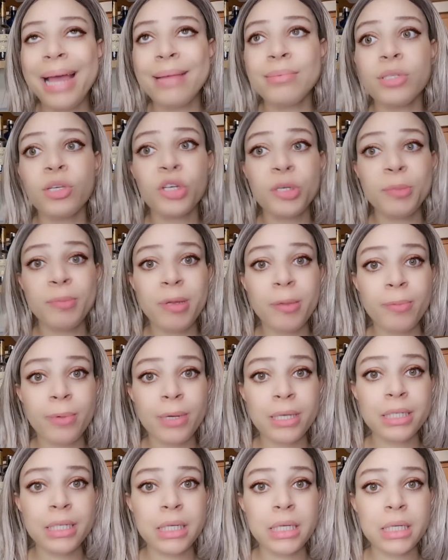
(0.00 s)

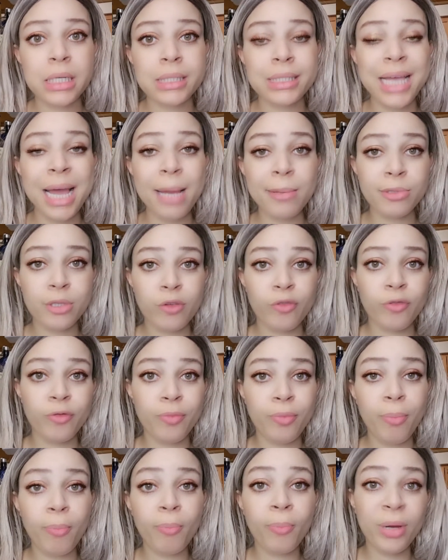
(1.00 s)
remember the types of
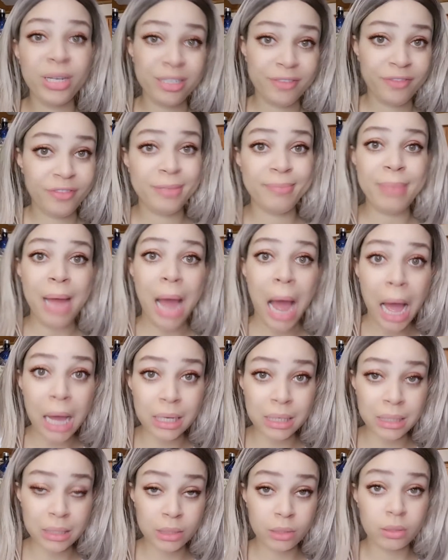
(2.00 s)
body
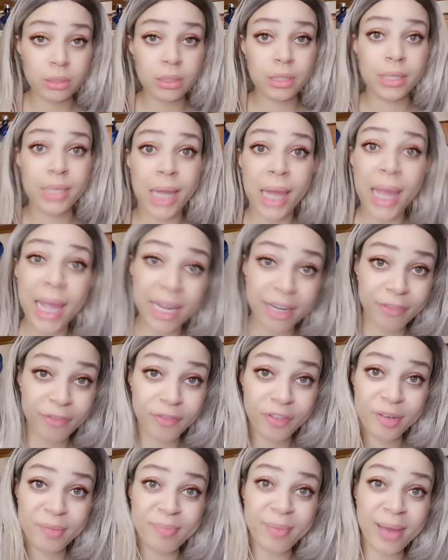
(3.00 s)
feedback, you know, the negative
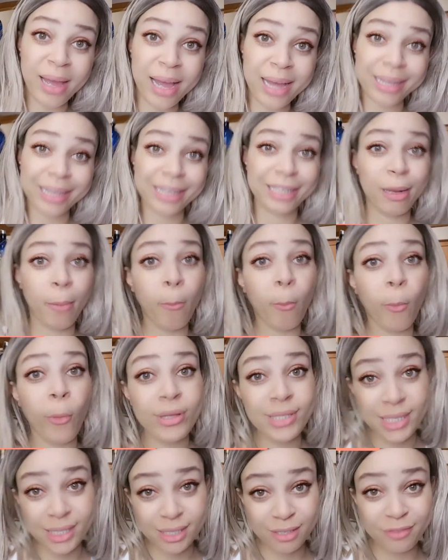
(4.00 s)
feedback and the
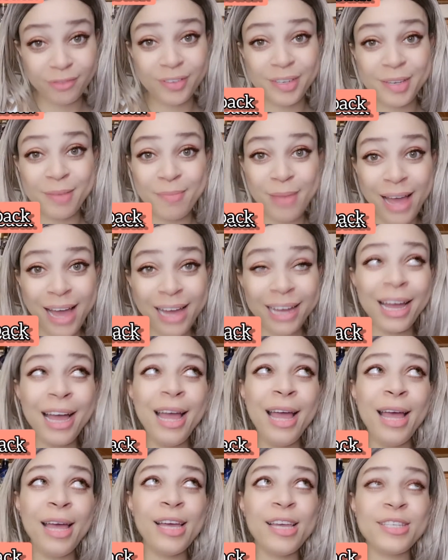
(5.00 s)
positive feedback.
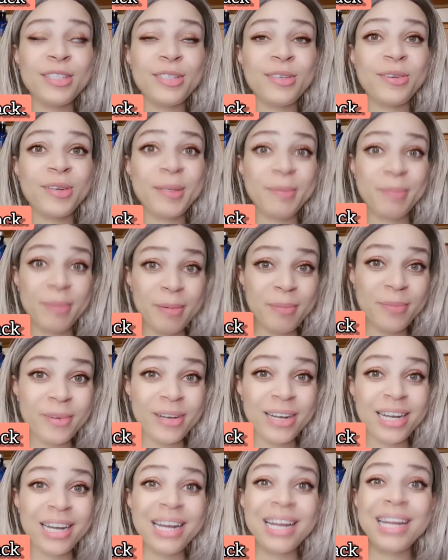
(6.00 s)
So
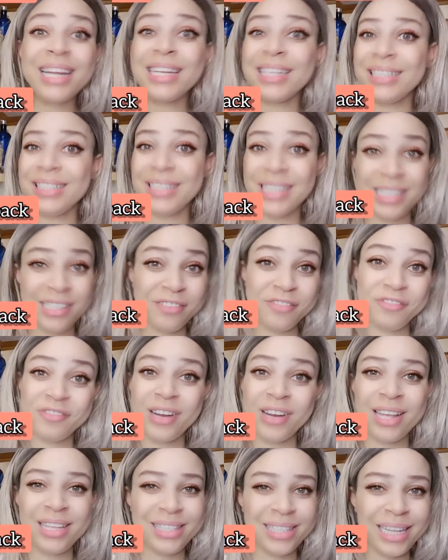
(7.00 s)
remember the
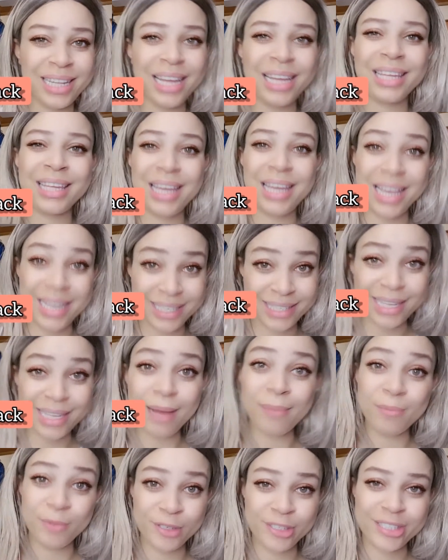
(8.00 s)
difference, like
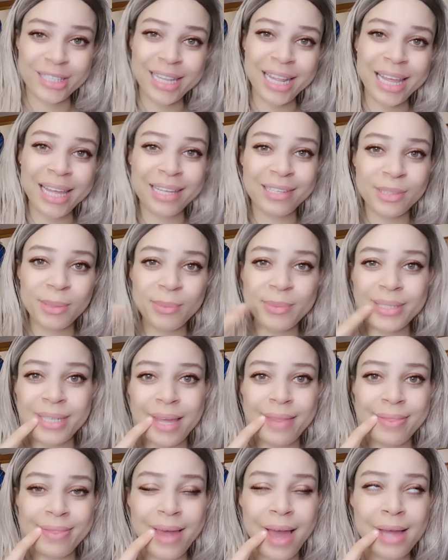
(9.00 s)
examples, like something
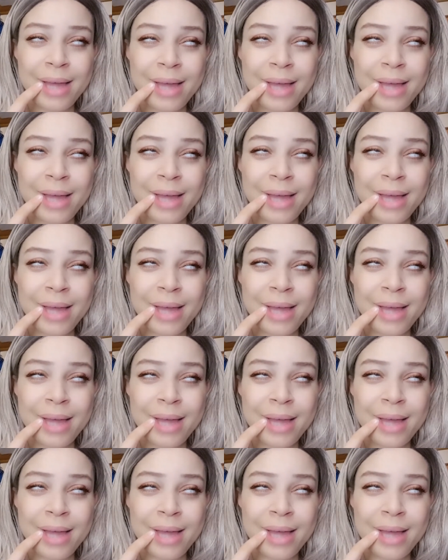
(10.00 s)
like that.